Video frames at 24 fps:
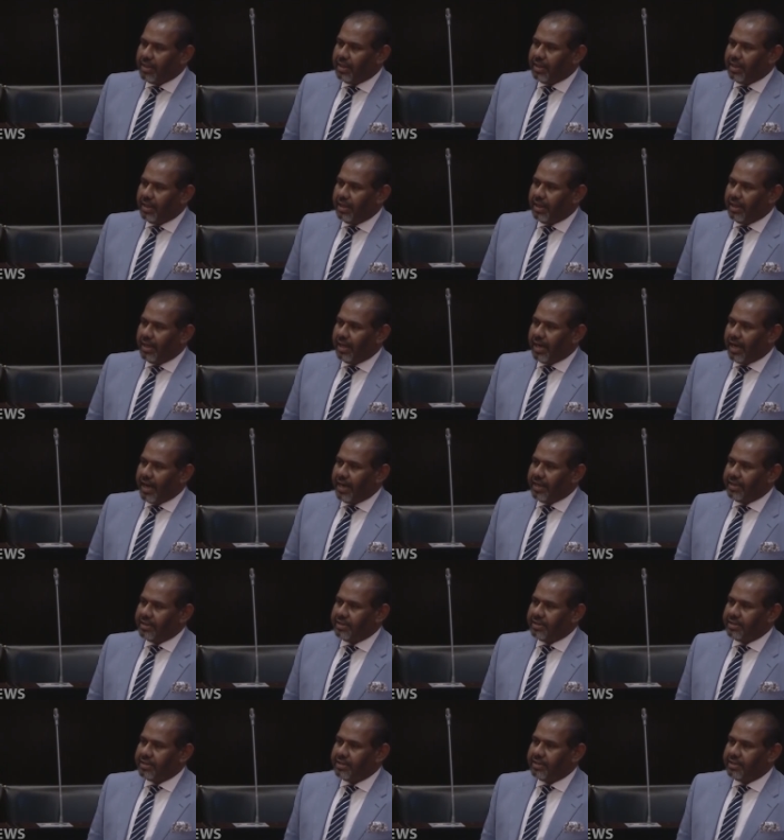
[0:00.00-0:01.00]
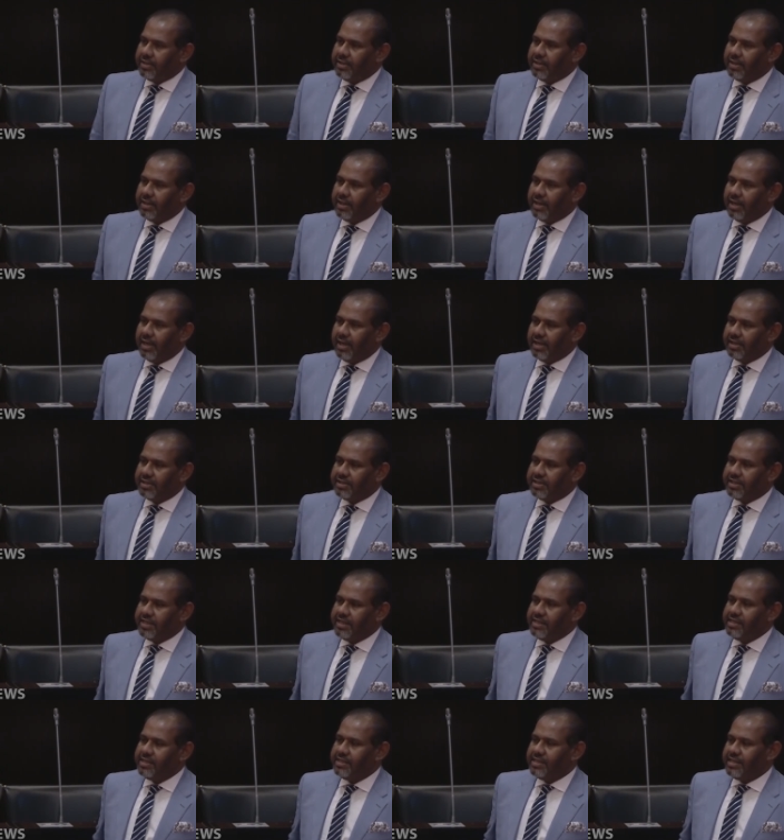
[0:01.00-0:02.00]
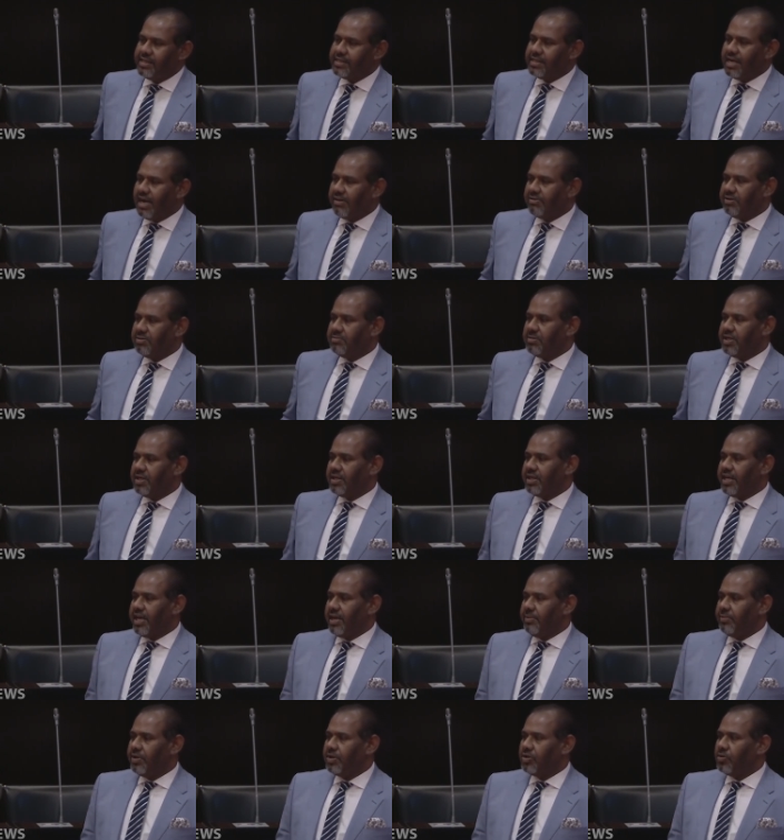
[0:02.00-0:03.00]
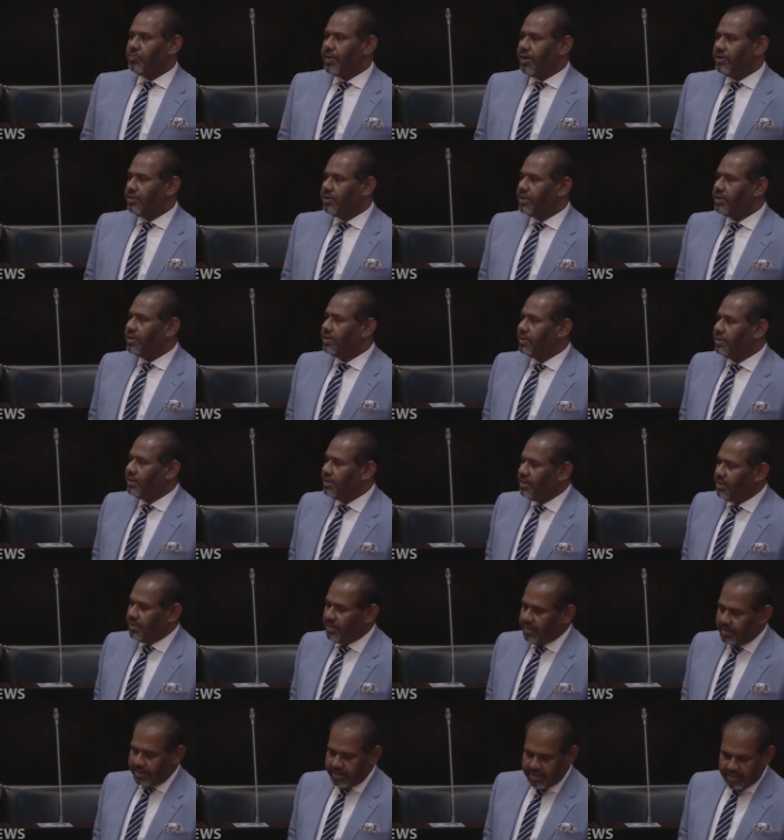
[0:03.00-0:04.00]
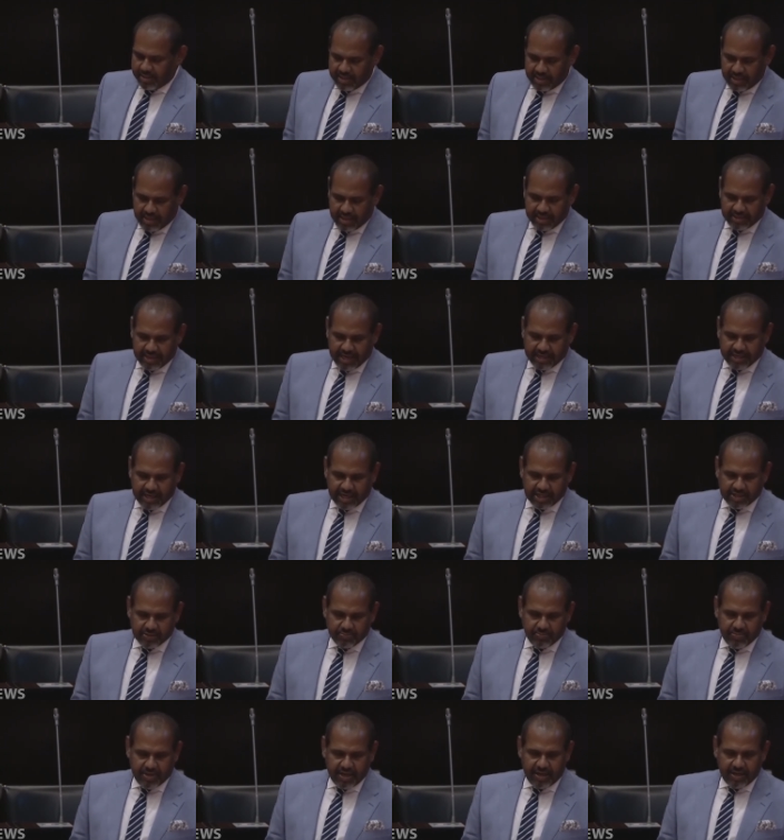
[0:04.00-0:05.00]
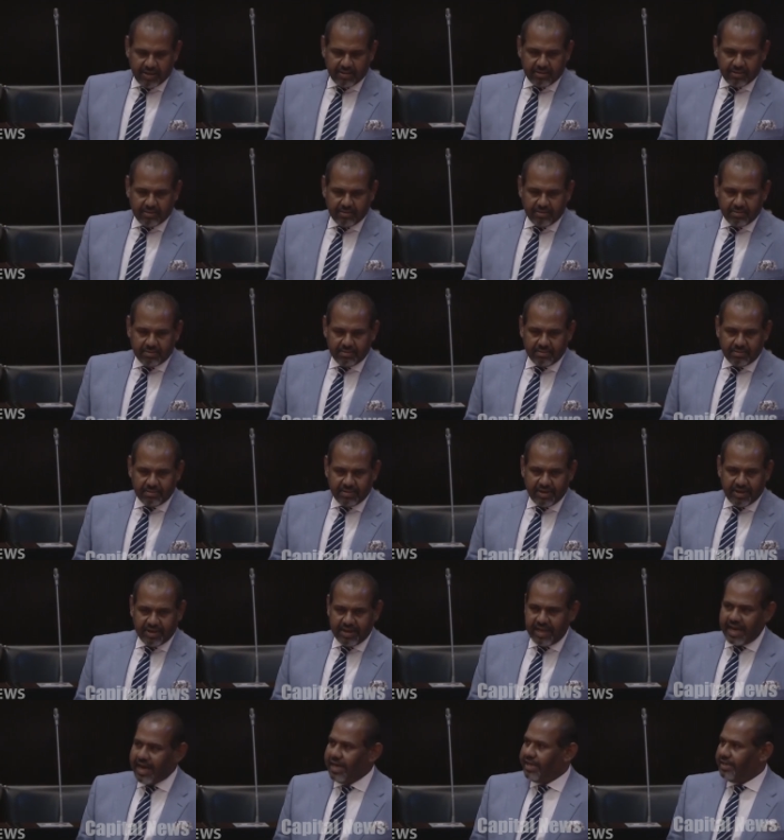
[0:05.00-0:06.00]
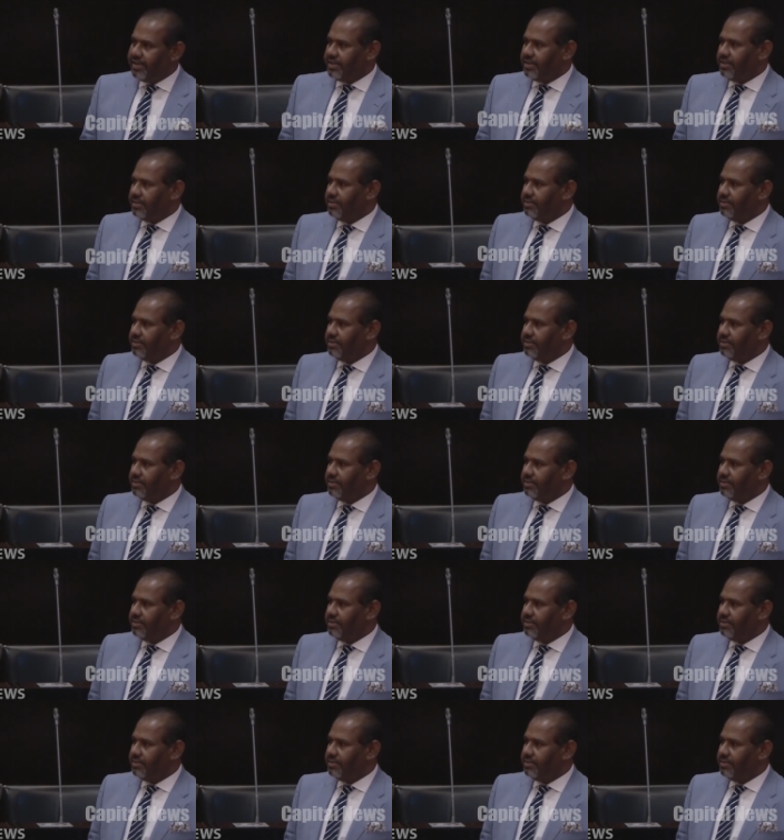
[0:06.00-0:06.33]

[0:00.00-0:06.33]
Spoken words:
And till this government came into power, that has been the reality.